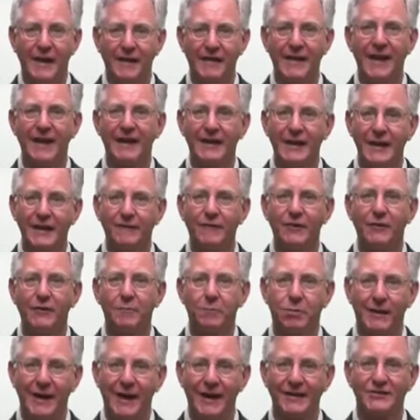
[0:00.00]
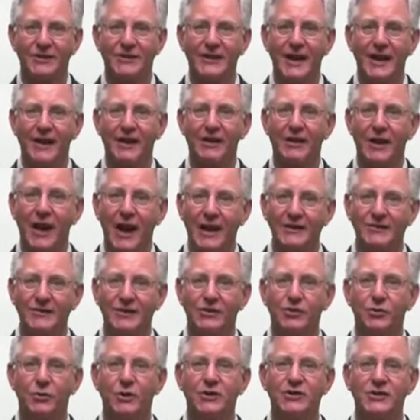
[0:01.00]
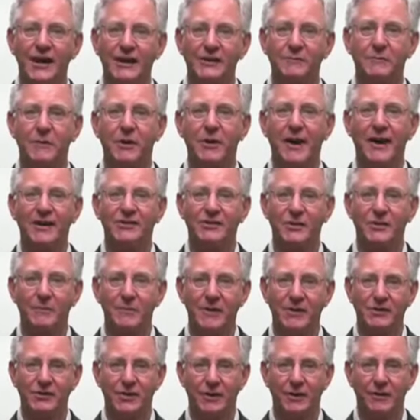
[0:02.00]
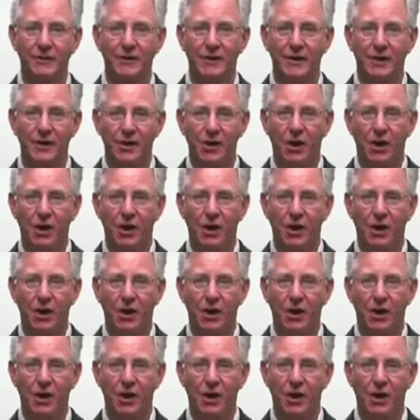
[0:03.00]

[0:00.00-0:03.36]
Then they leave with plans to take Eliza to a Shakespeare exhibition.